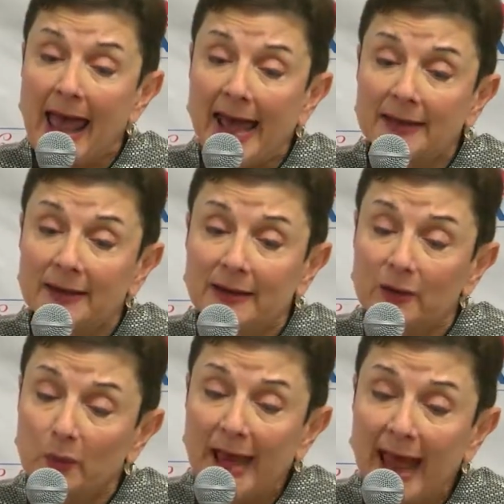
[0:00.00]
And
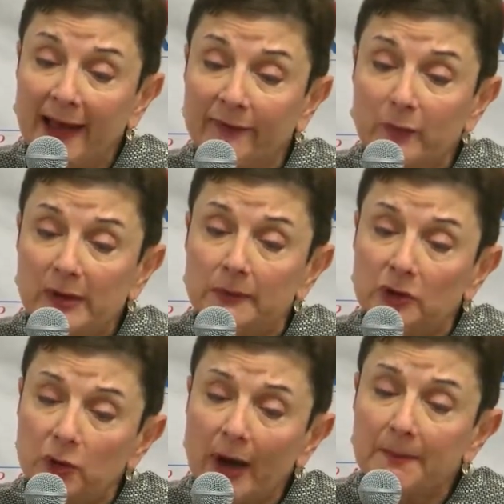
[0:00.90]
so we have, we
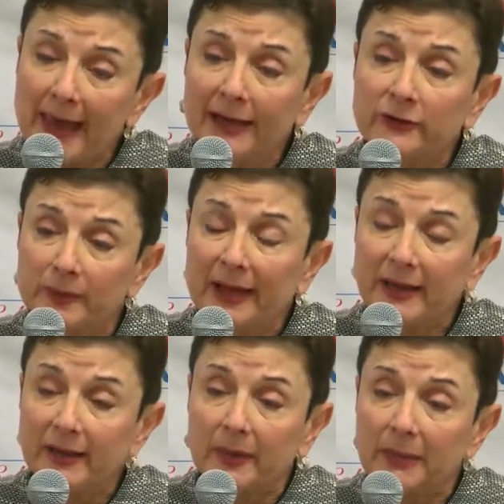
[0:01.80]
do our master
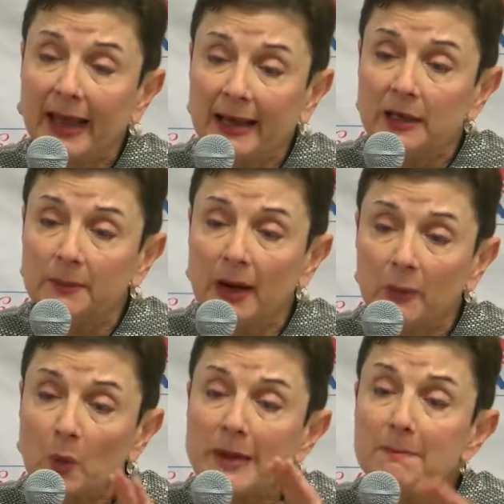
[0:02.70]
plans at the planning
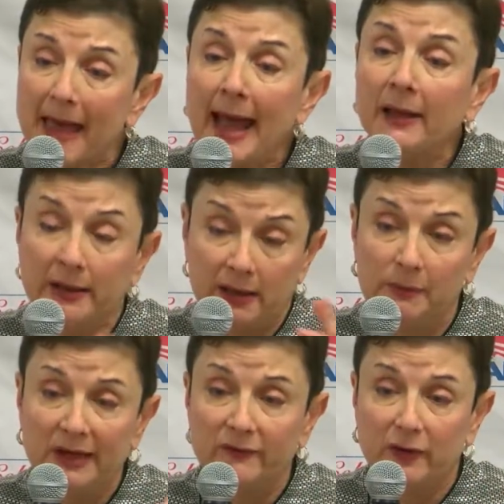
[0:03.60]
department. We balance,
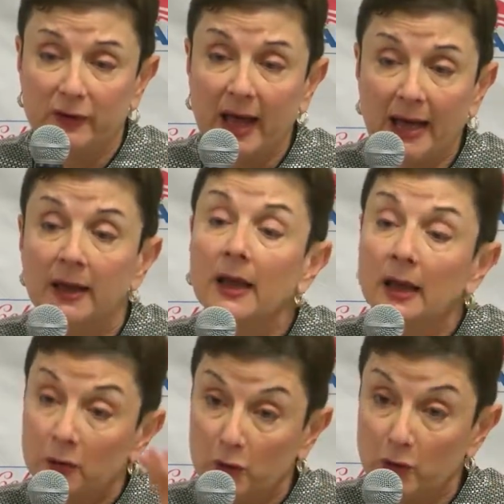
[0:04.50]
believe it or not,
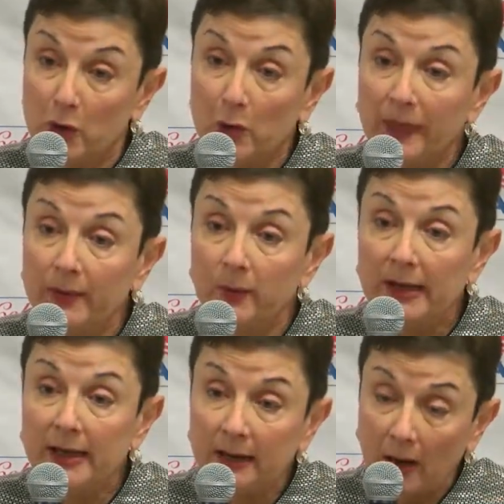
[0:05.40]
growth that
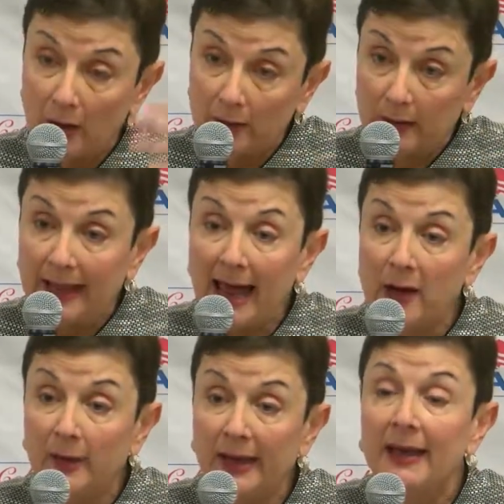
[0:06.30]
we are
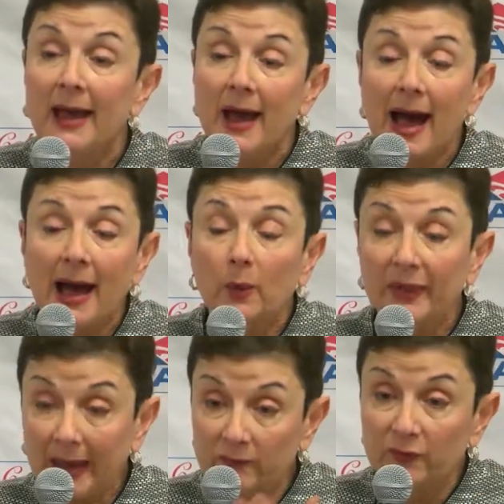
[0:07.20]
allowing uh,
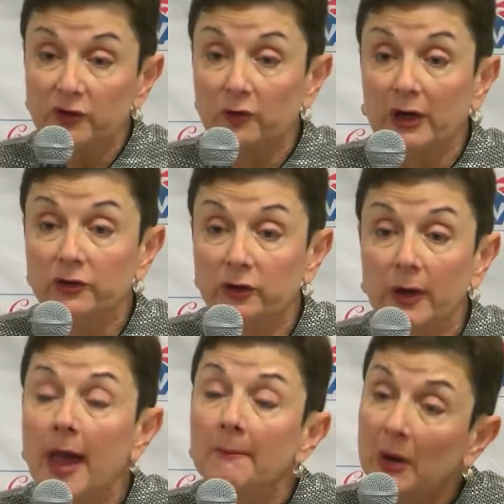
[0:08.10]
with
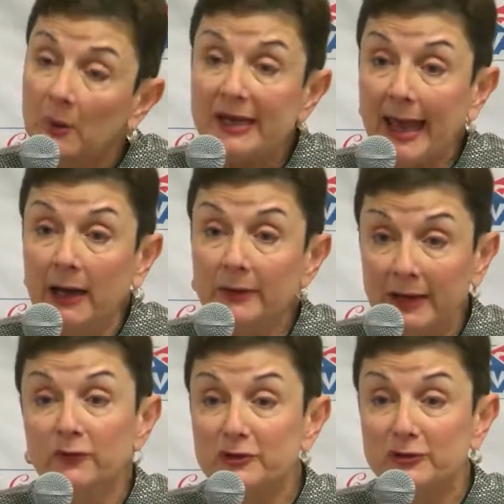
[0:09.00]
infrastructure, but we count
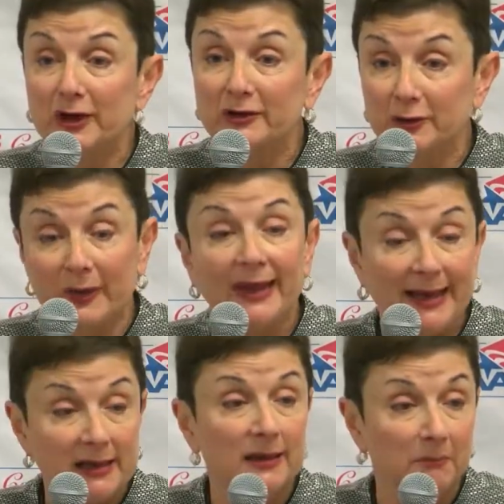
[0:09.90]
infrastructure that
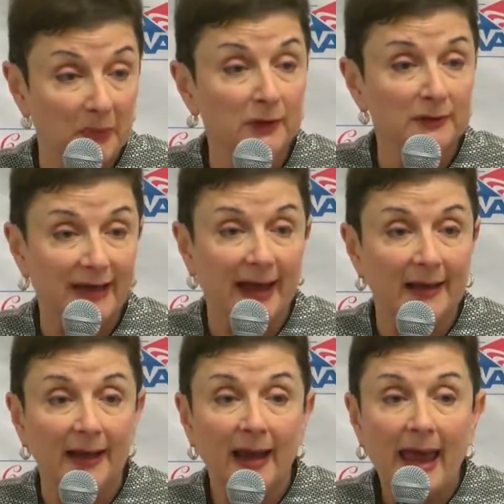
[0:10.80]
isn't built yet.
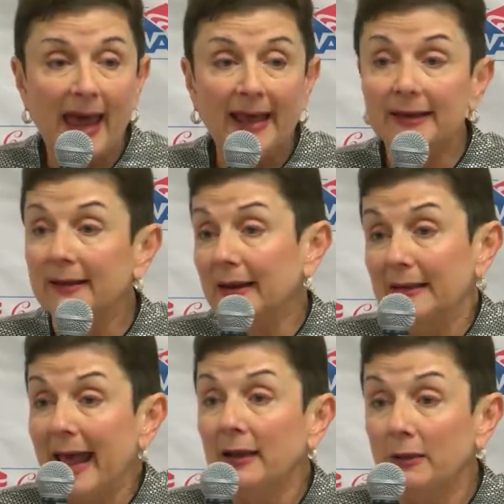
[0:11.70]
And
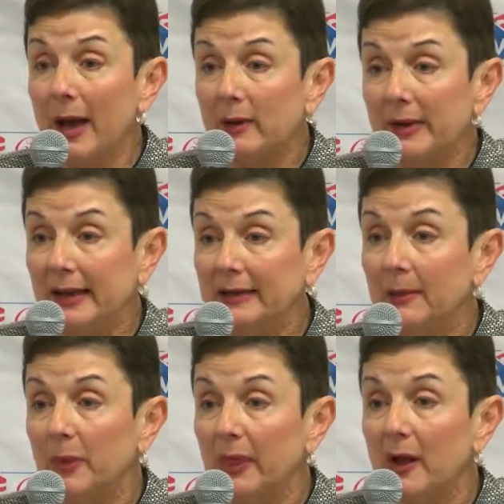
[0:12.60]
that's why we end
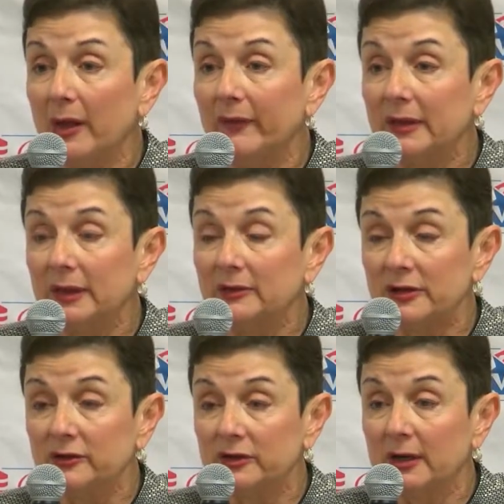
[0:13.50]
up with all of this
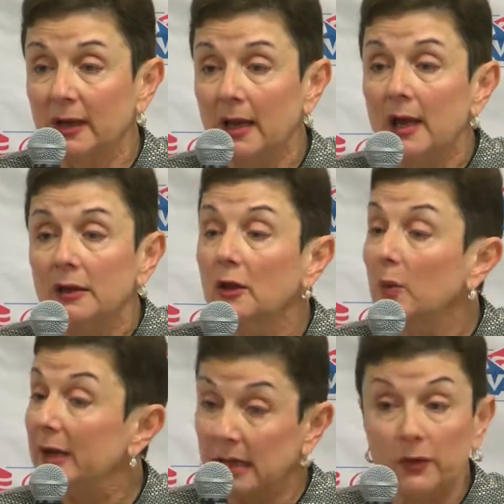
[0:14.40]
congestion. So
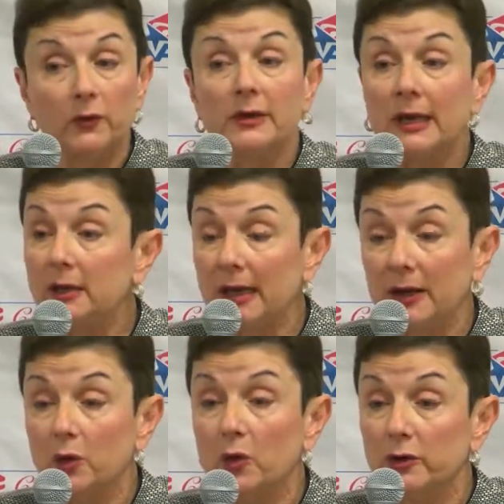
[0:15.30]
we either need to
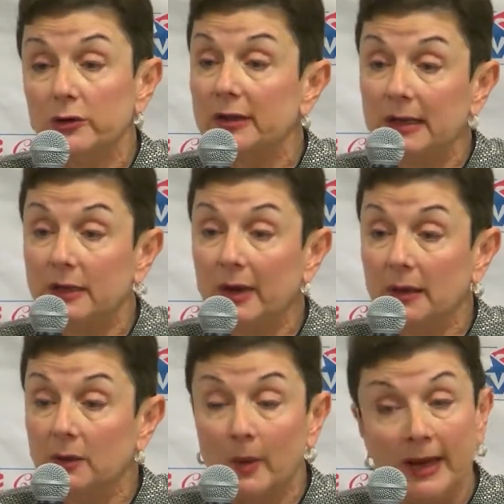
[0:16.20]
get a corridor city
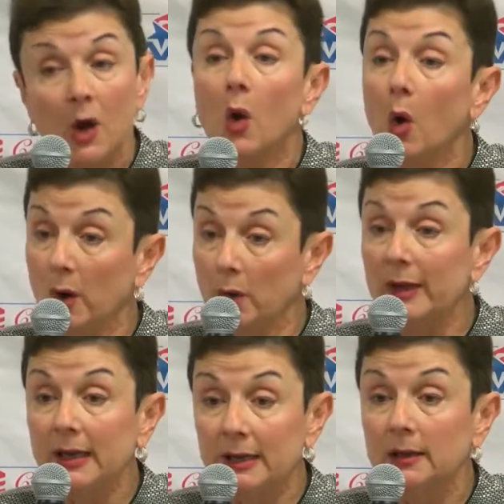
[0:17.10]
transitway, or
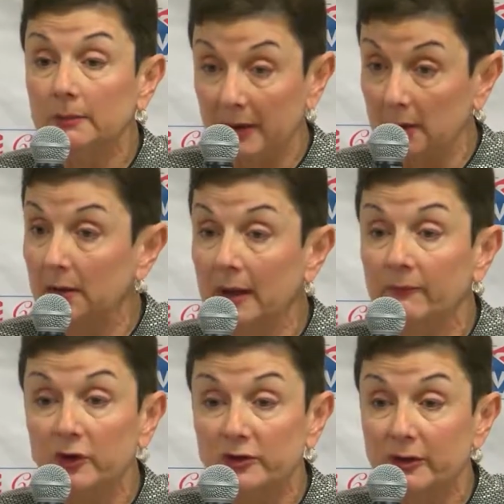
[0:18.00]
we need to build
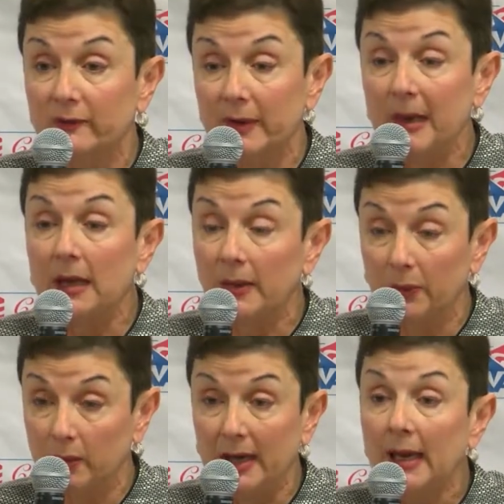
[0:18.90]
some version of M
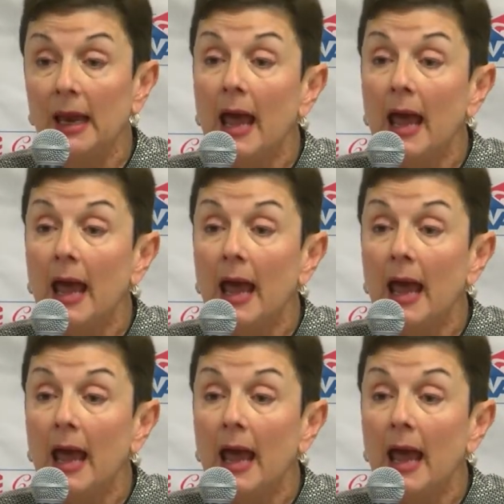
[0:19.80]
eighty-three.